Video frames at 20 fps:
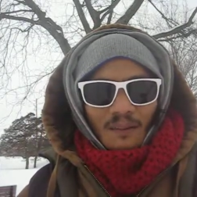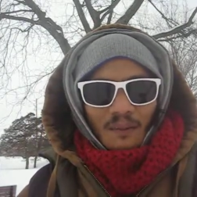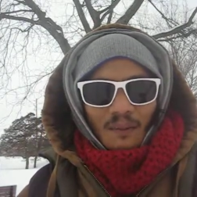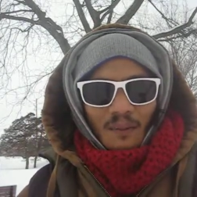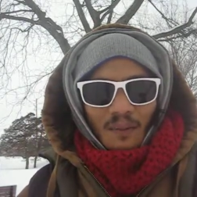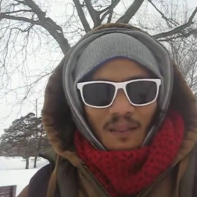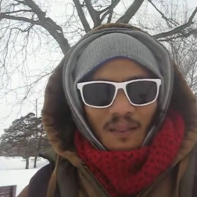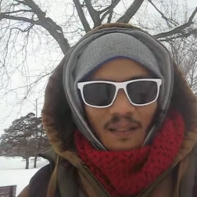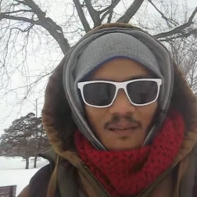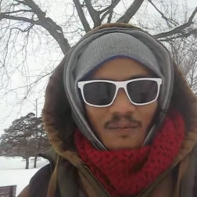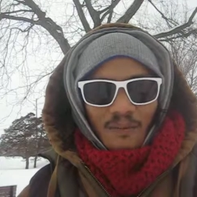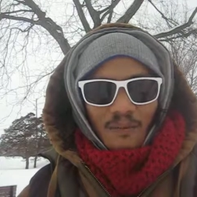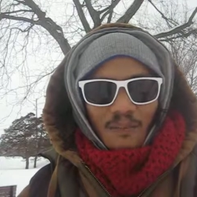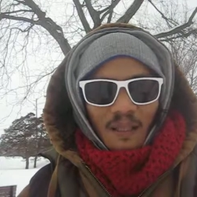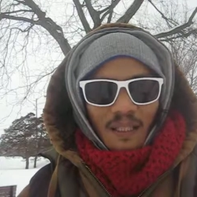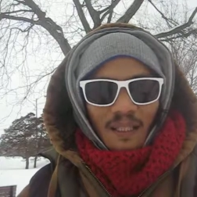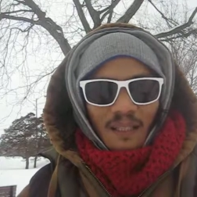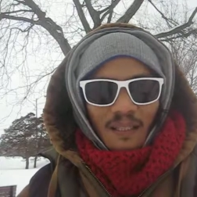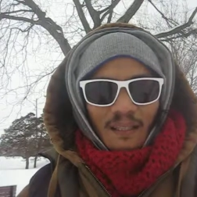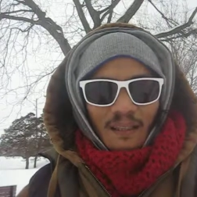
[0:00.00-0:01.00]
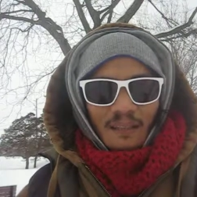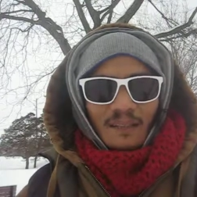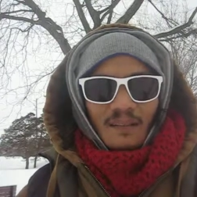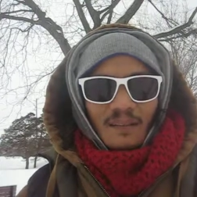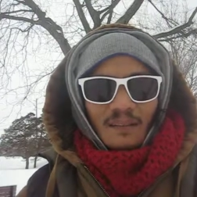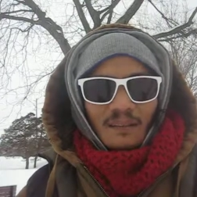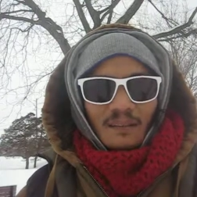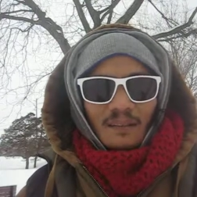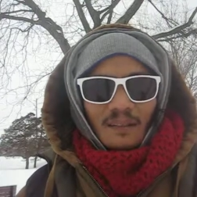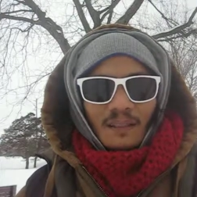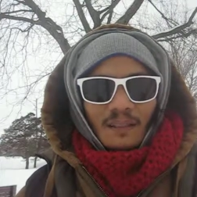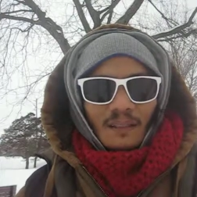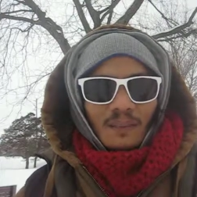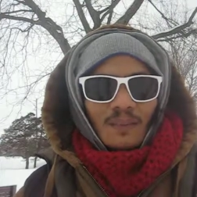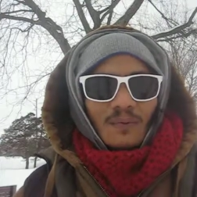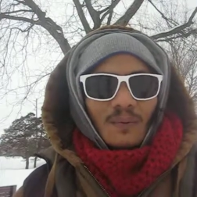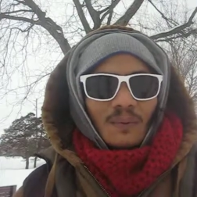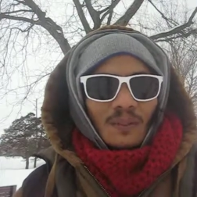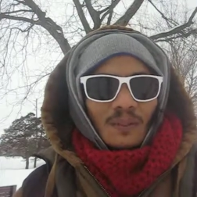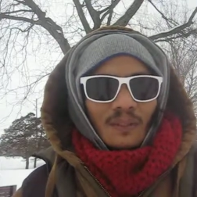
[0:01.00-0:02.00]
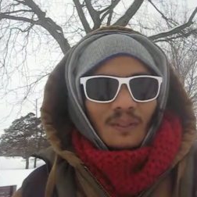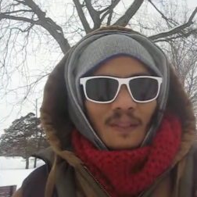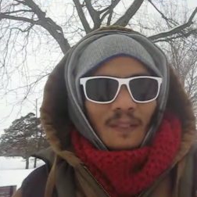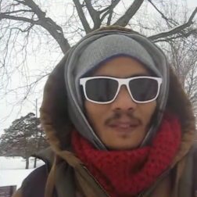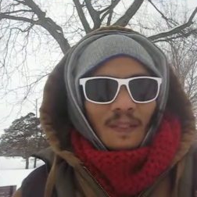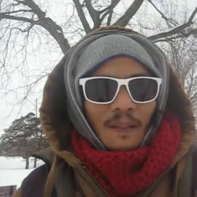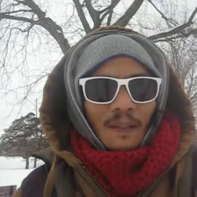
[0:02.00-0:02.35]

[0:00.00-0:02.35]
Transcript: with everybody else in this world.